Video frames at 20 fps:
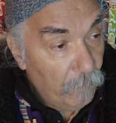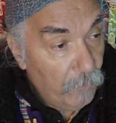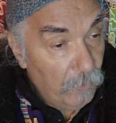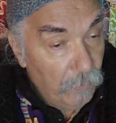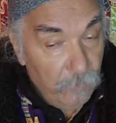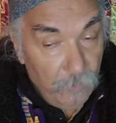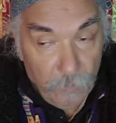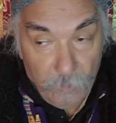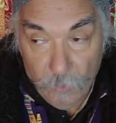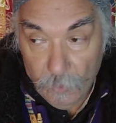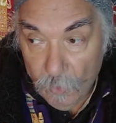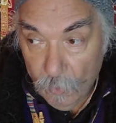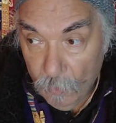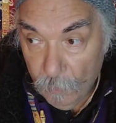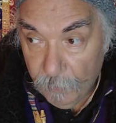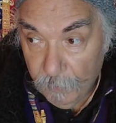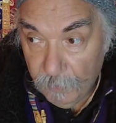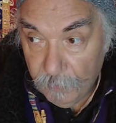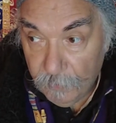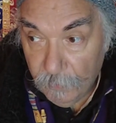You can
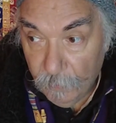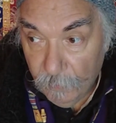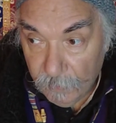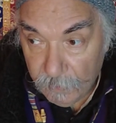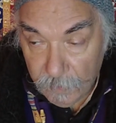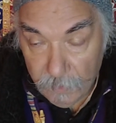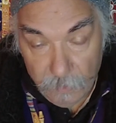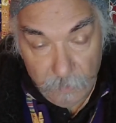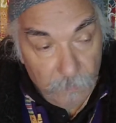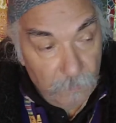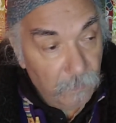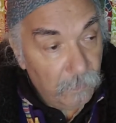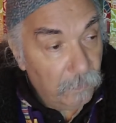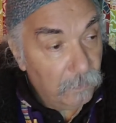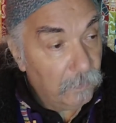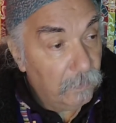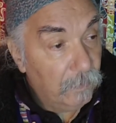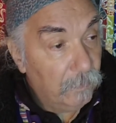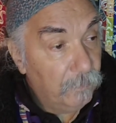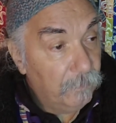open to what they call
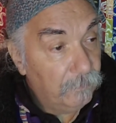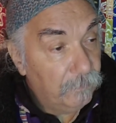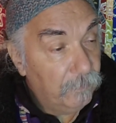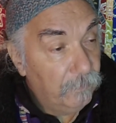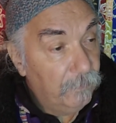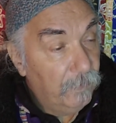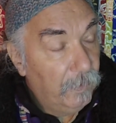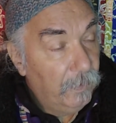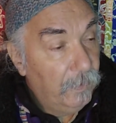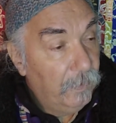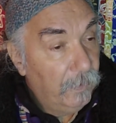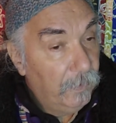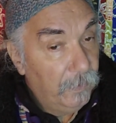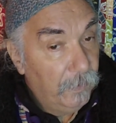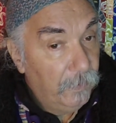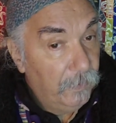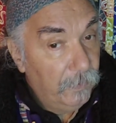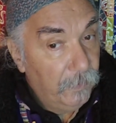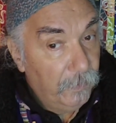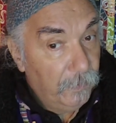the uh,
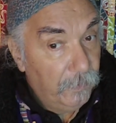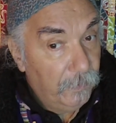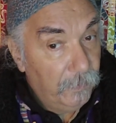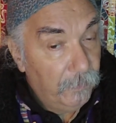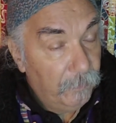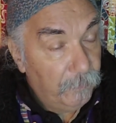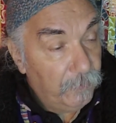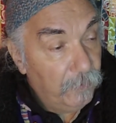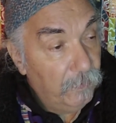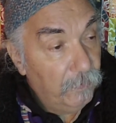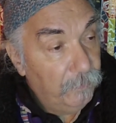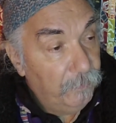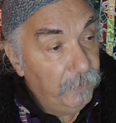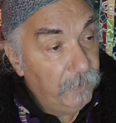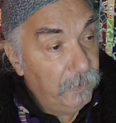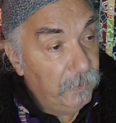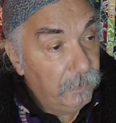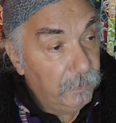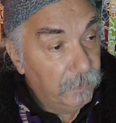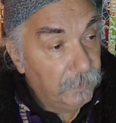pure
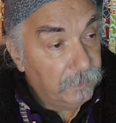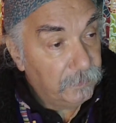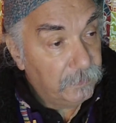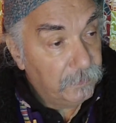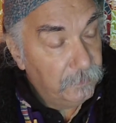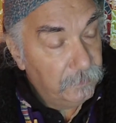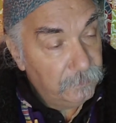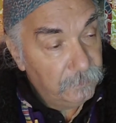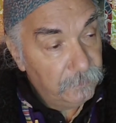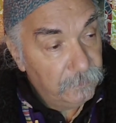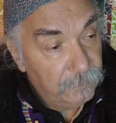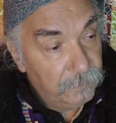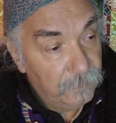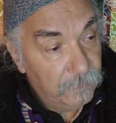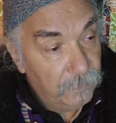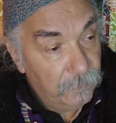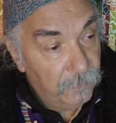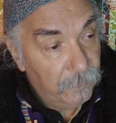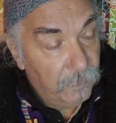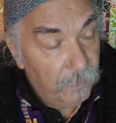beingness,
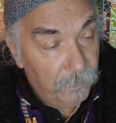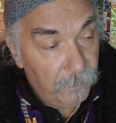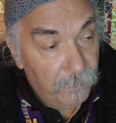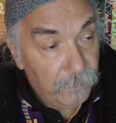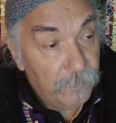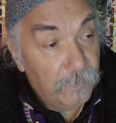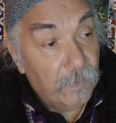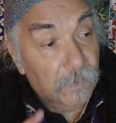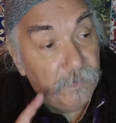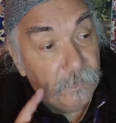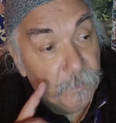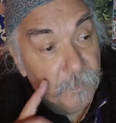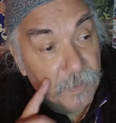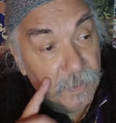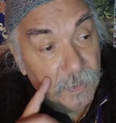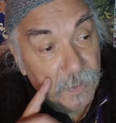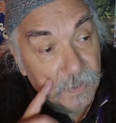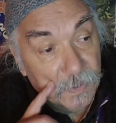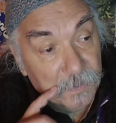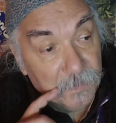just
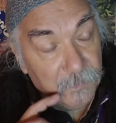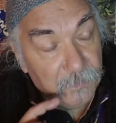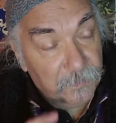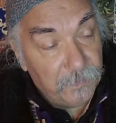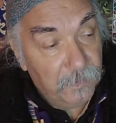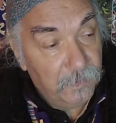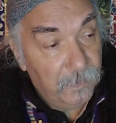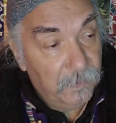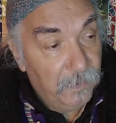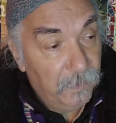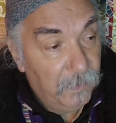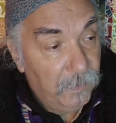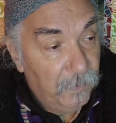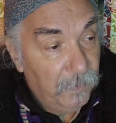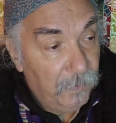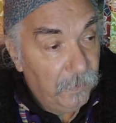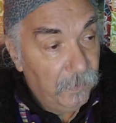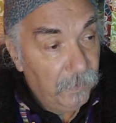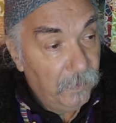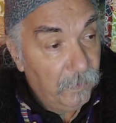beingness
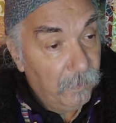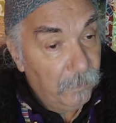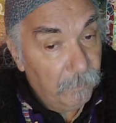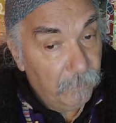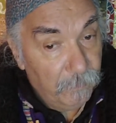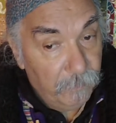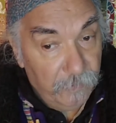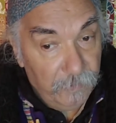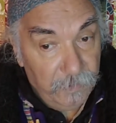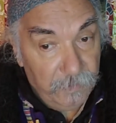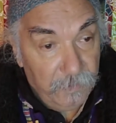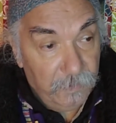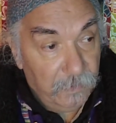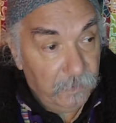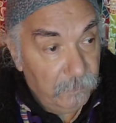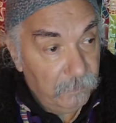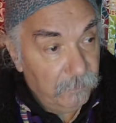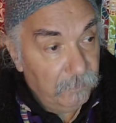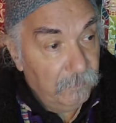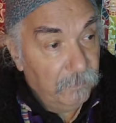
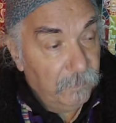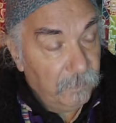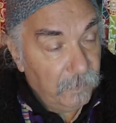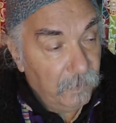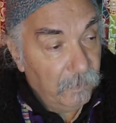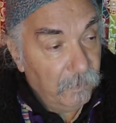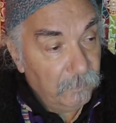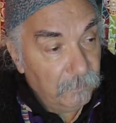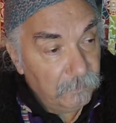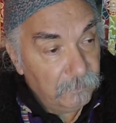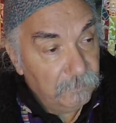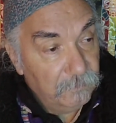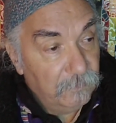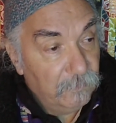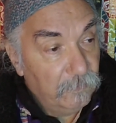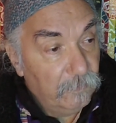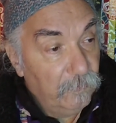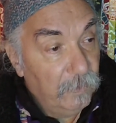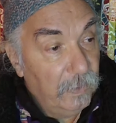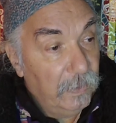breathing without
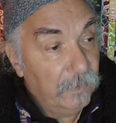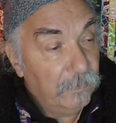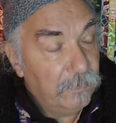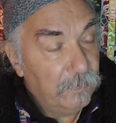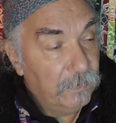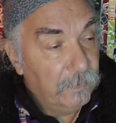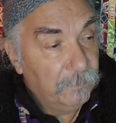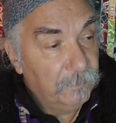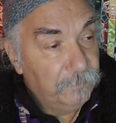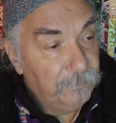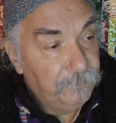reaction,